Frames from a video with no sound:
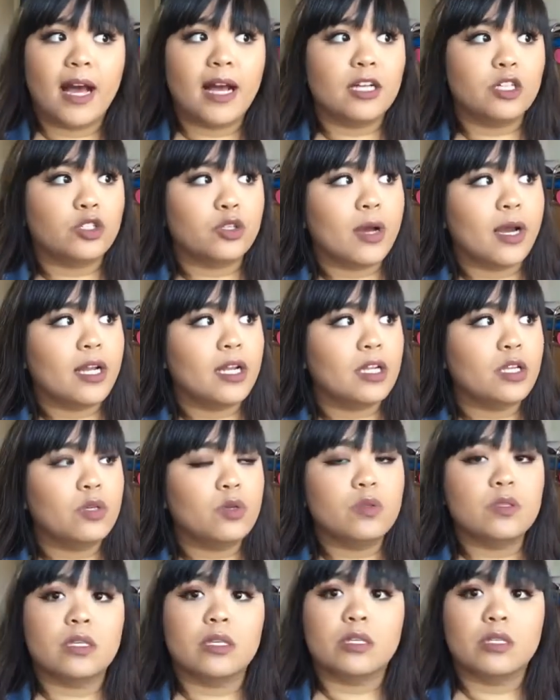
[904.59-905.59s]
I try to
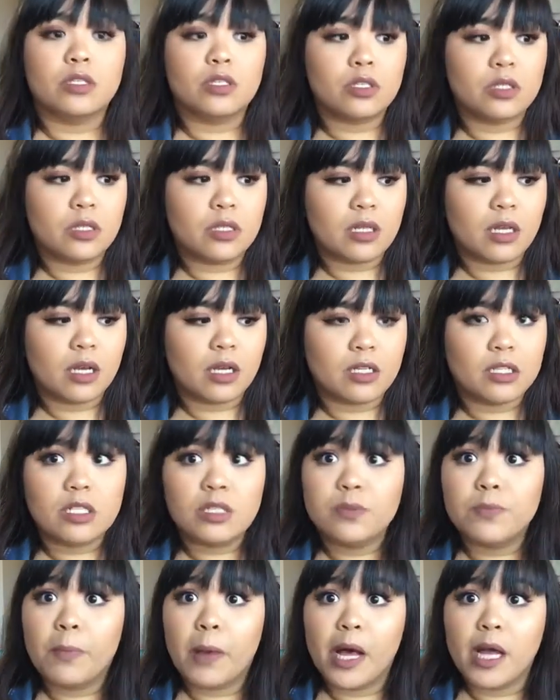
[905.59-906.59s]
use a
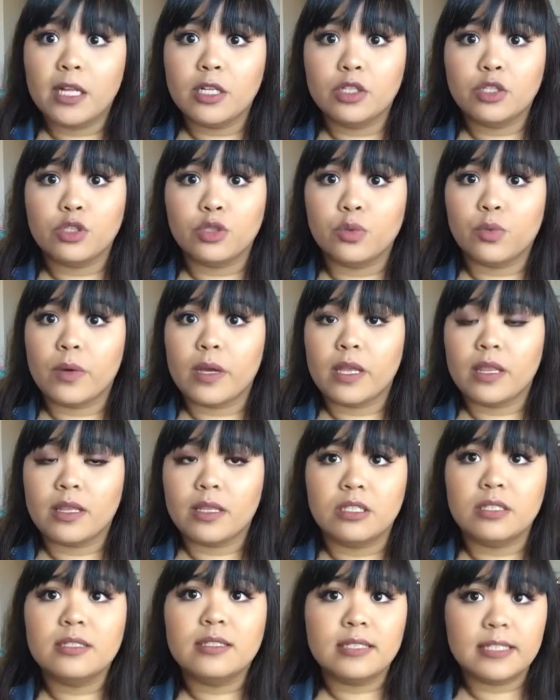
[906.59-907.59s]
sponge with
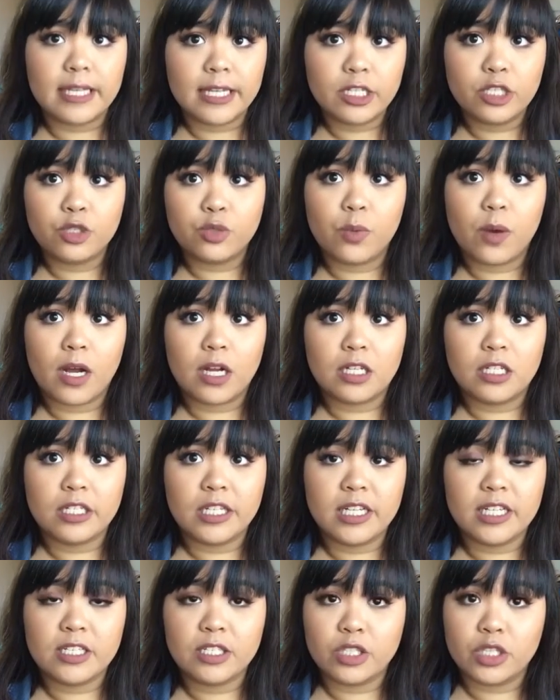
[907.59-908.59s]

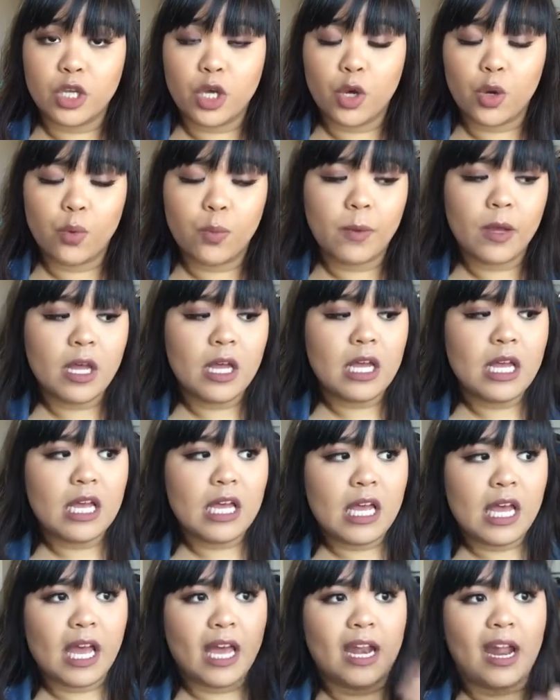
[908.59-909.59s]
dishwashing soap,
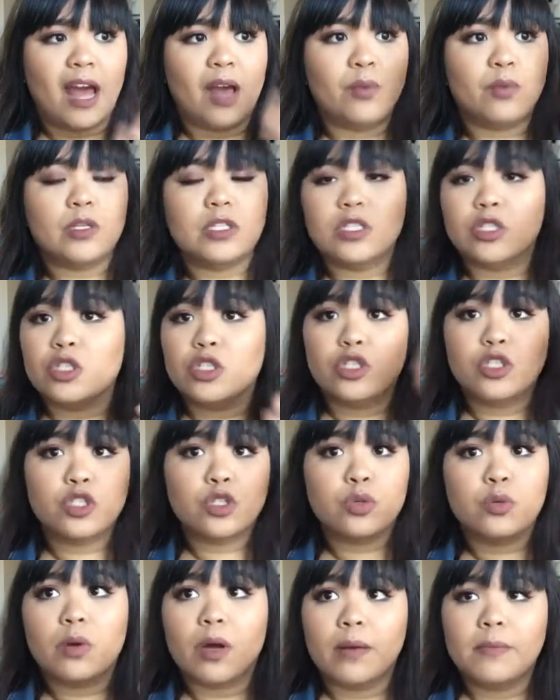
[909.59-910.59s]
and I was
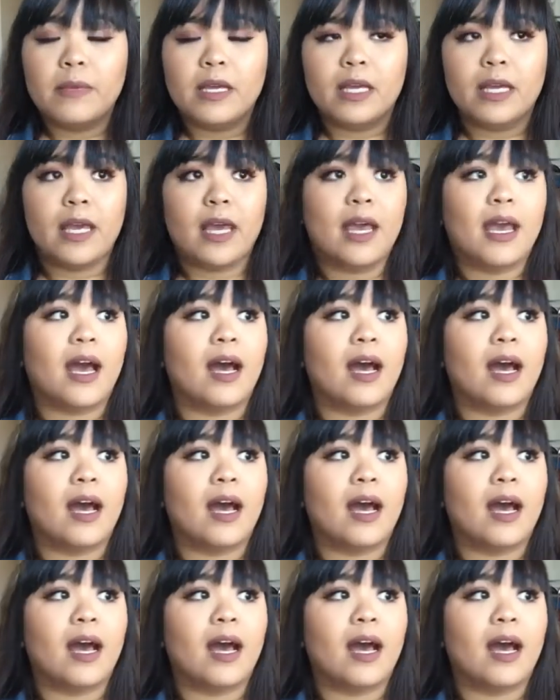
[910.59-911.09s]
scrubbing it.